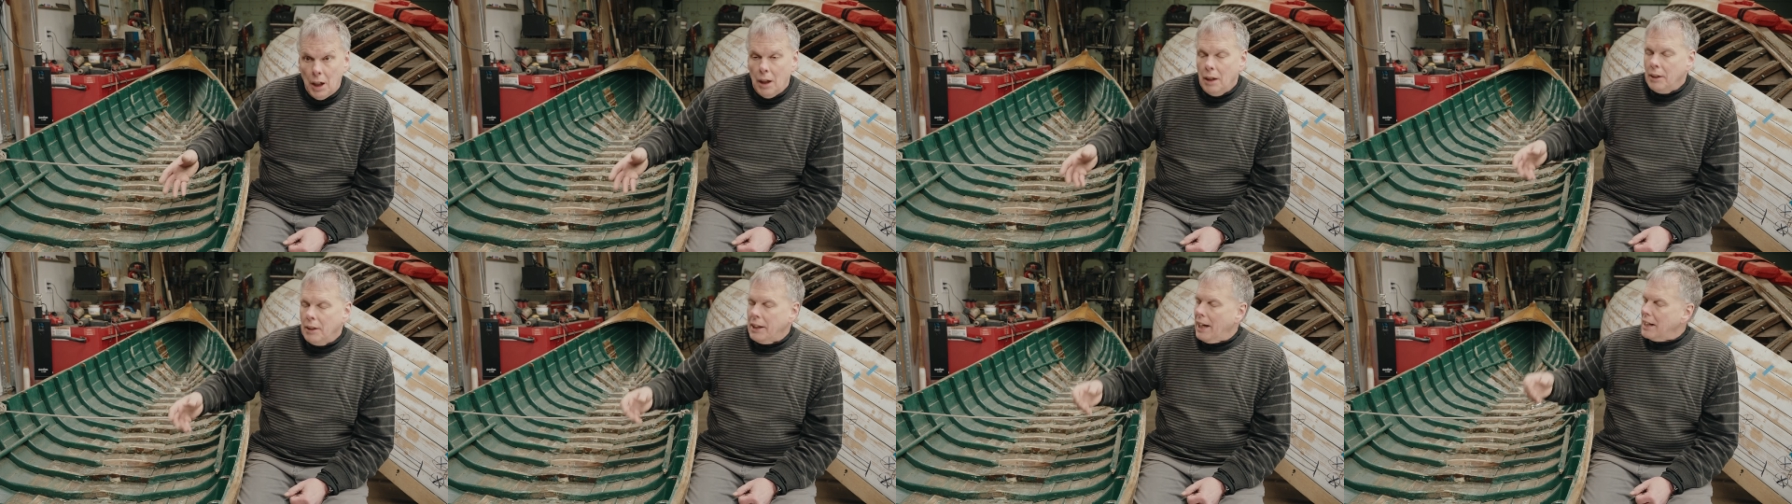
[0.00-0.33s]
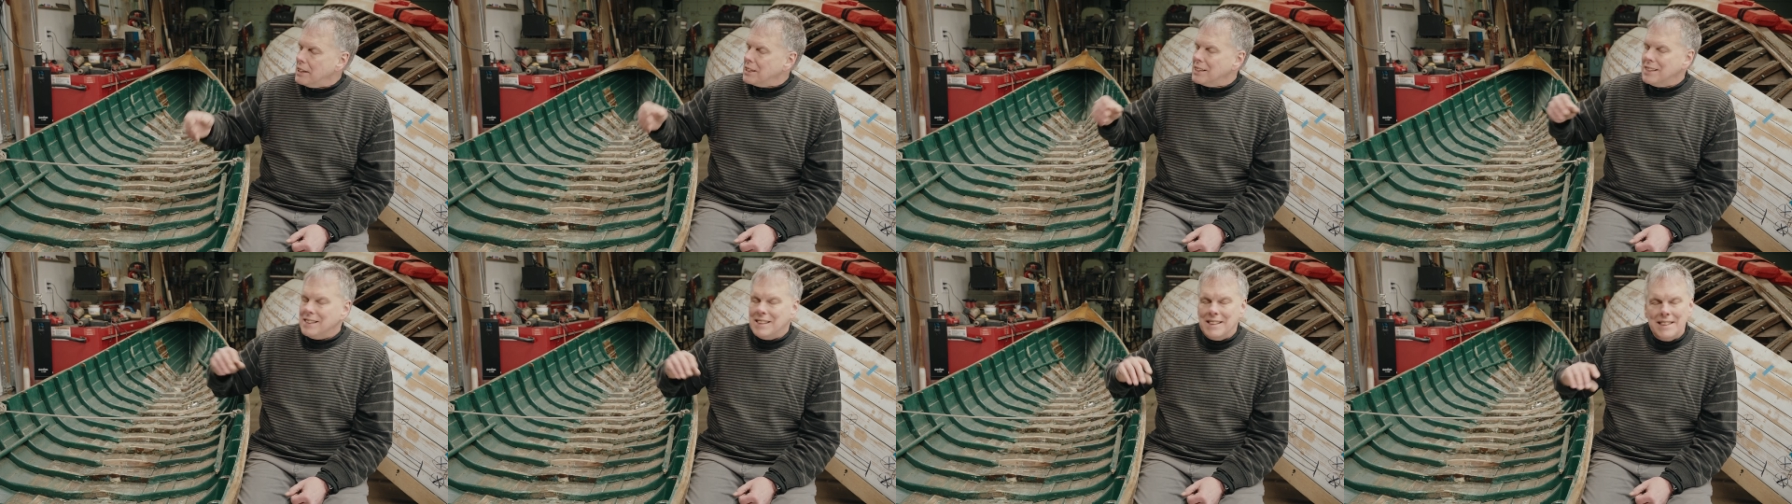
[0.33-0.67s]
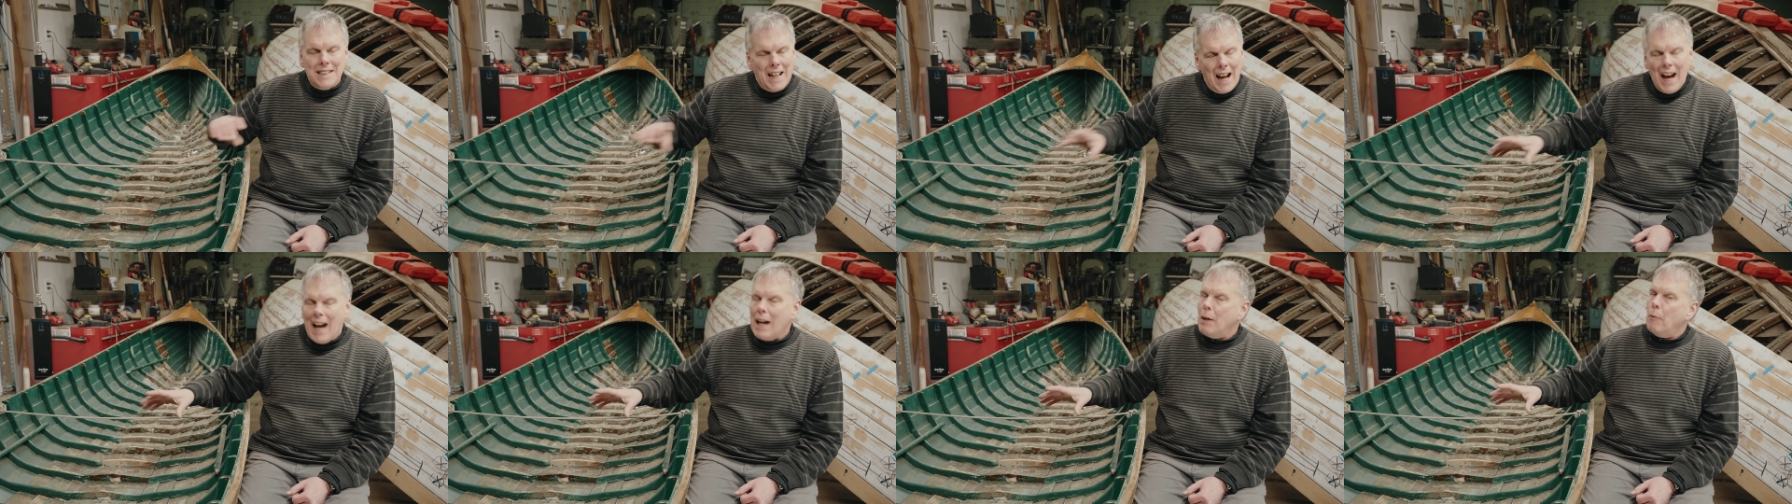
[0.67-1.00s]
That's
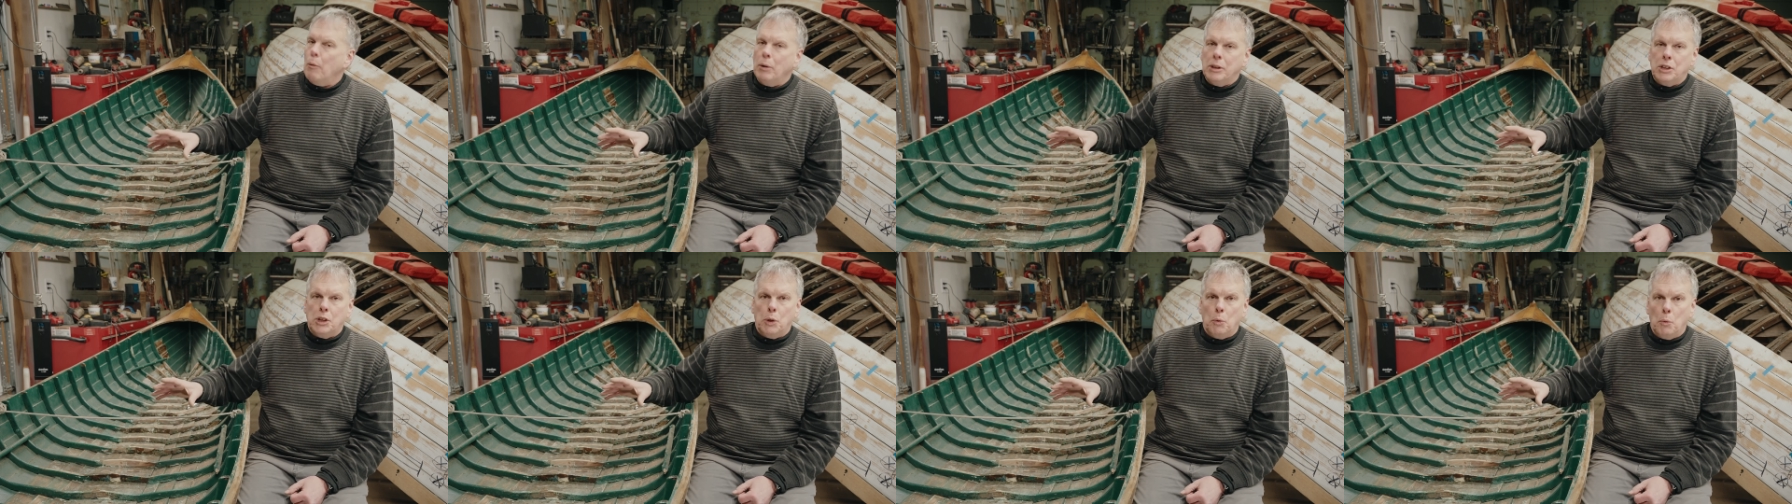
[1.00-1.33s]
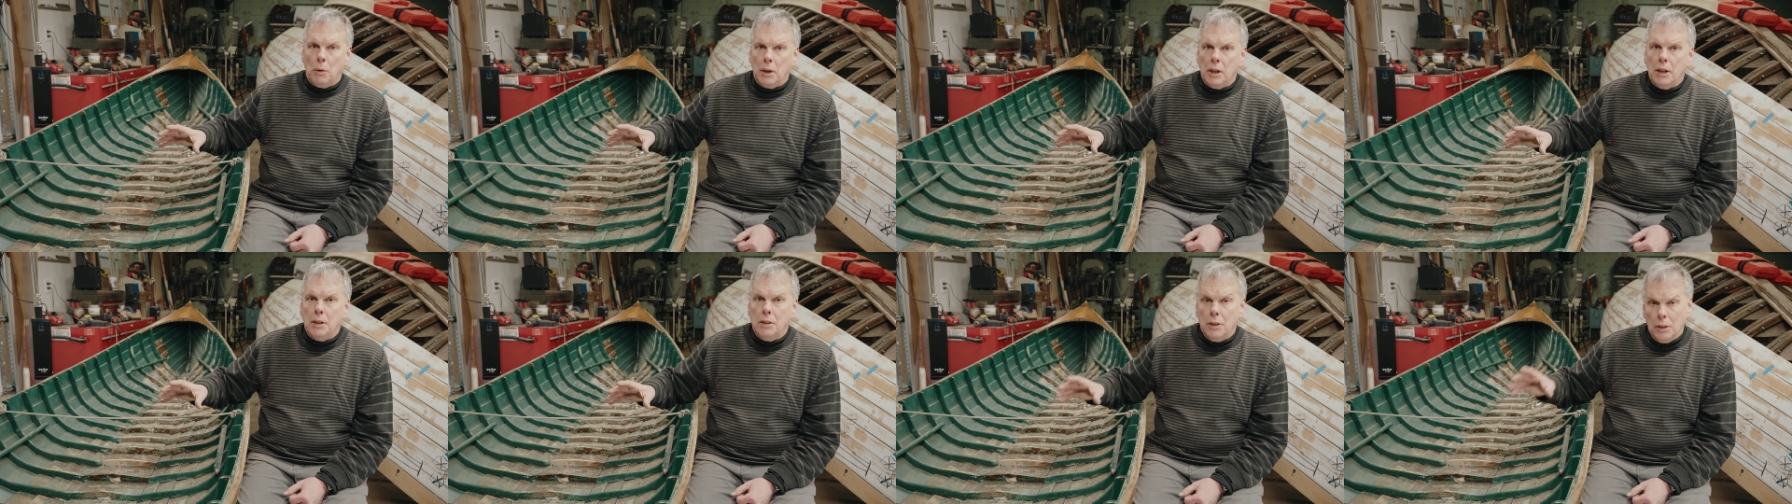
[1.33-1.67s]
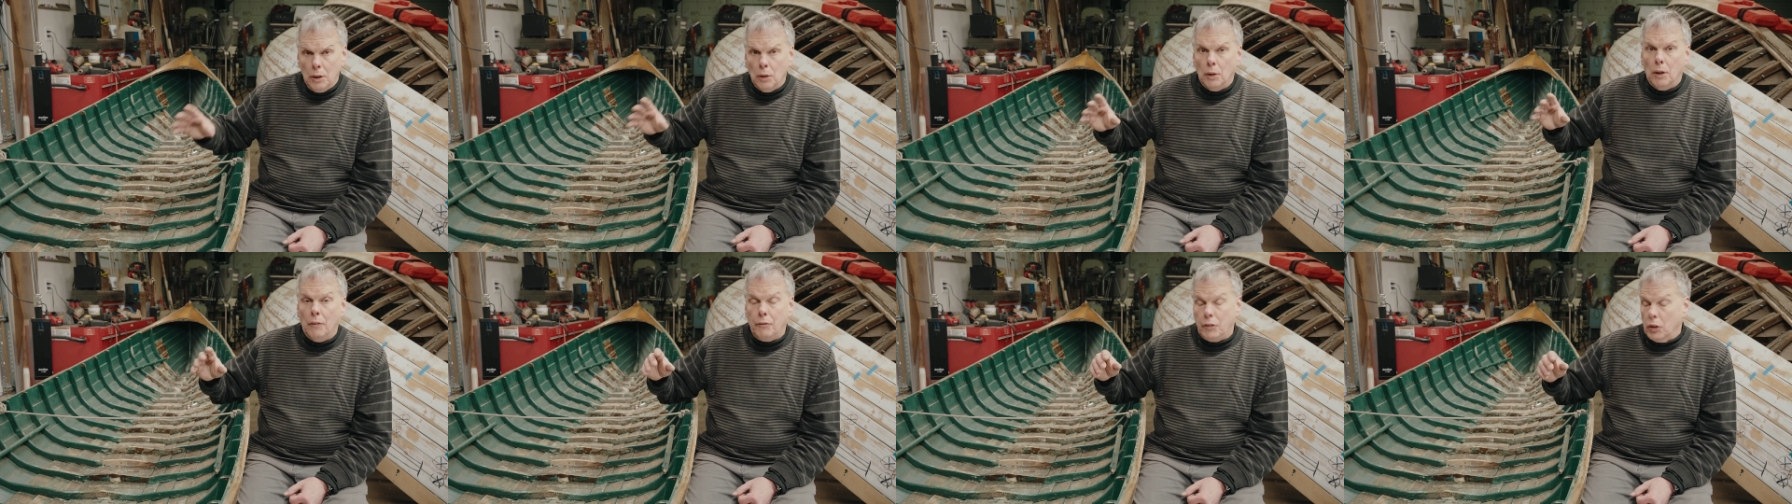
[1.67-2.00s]
not what you want to
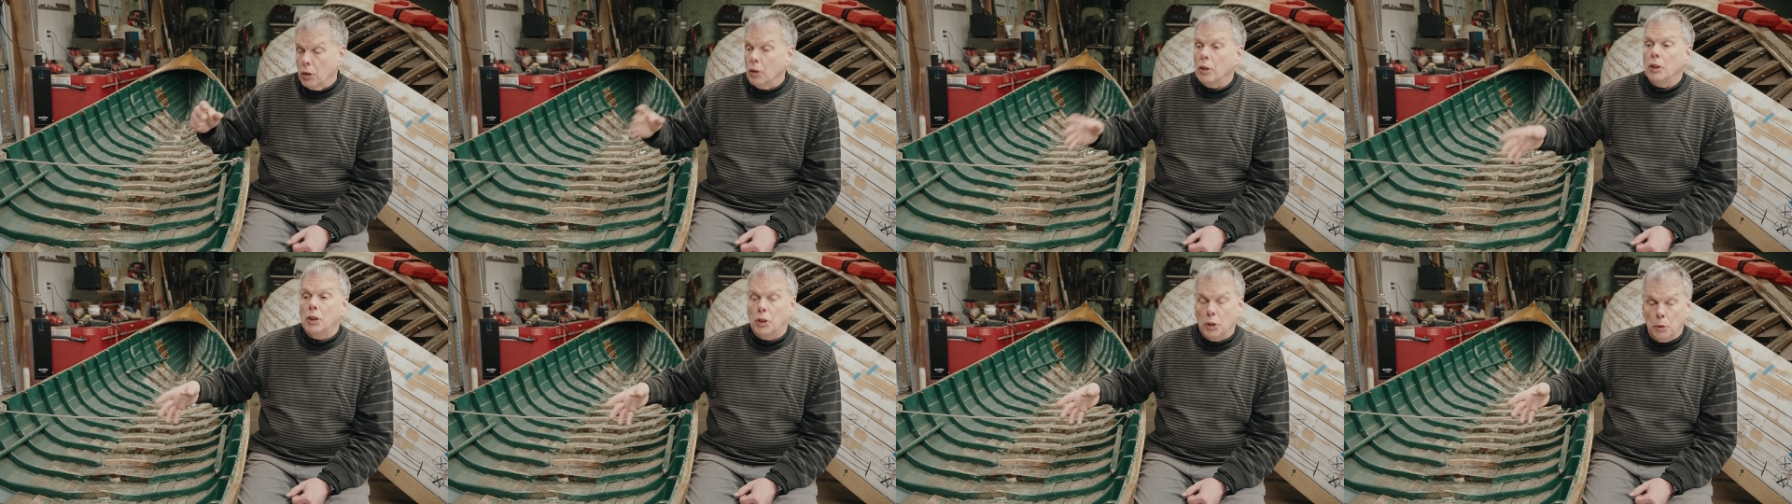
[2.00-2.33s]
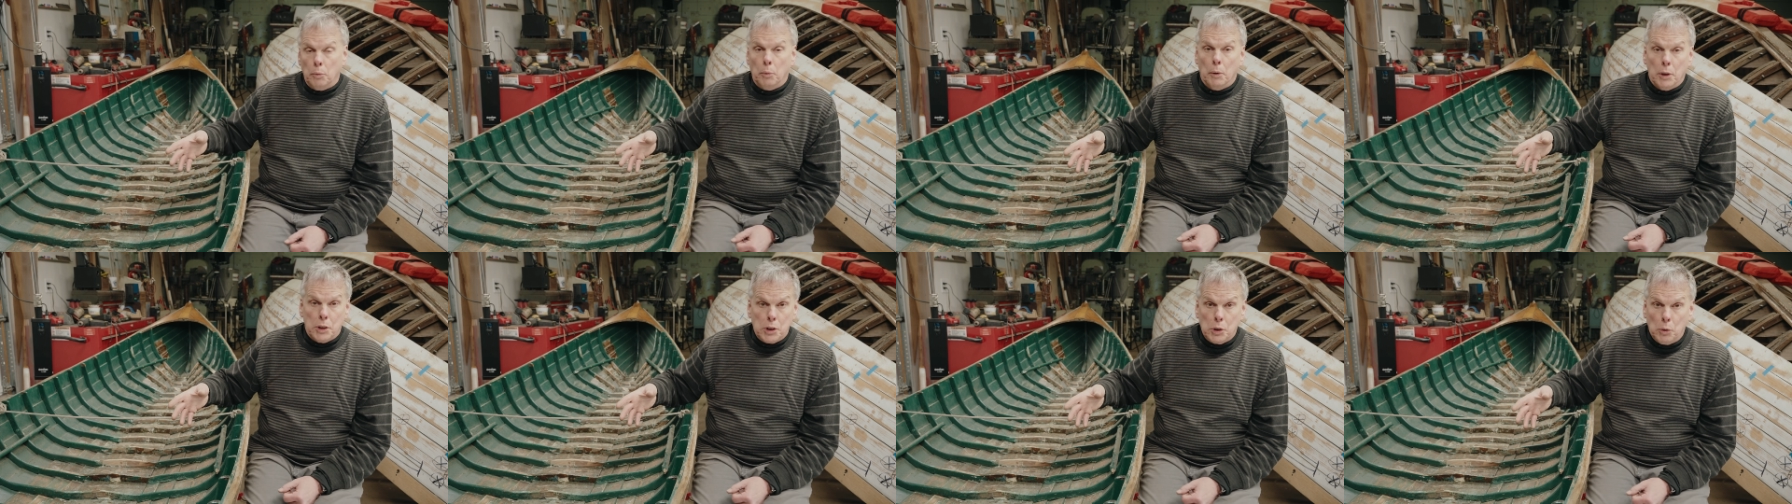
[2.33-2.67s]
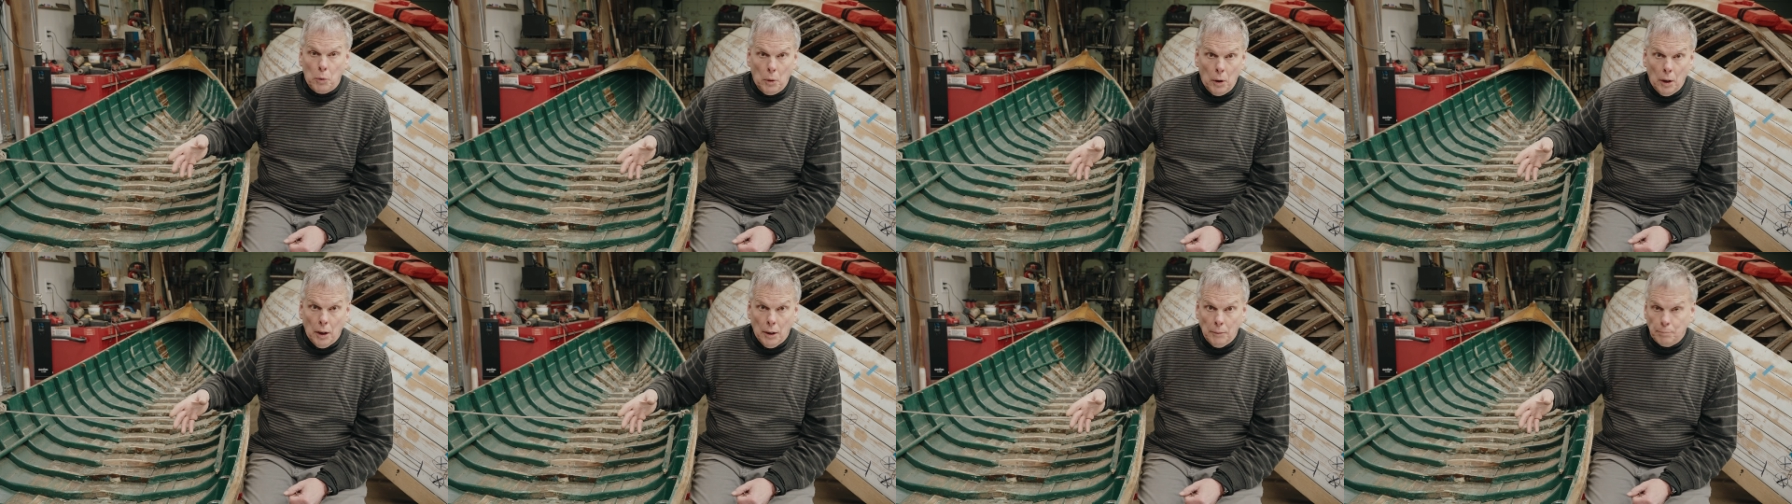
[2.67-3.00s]
do if you're a good
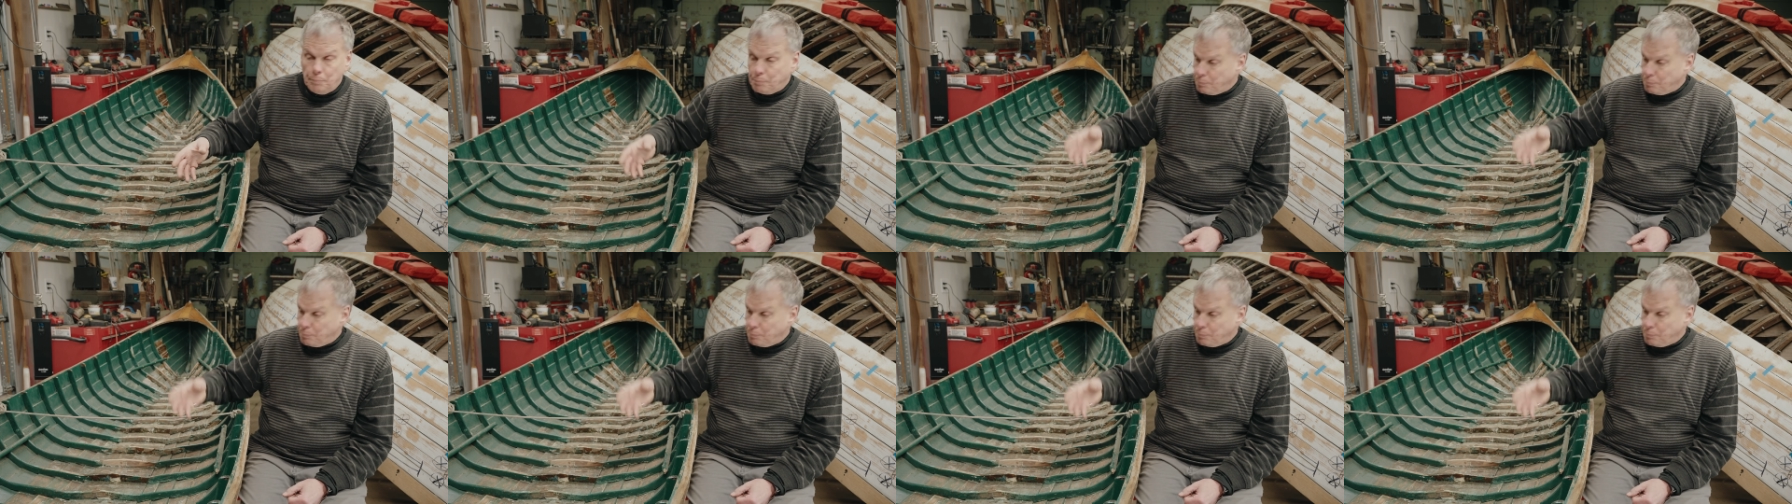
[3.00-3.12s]
restorer.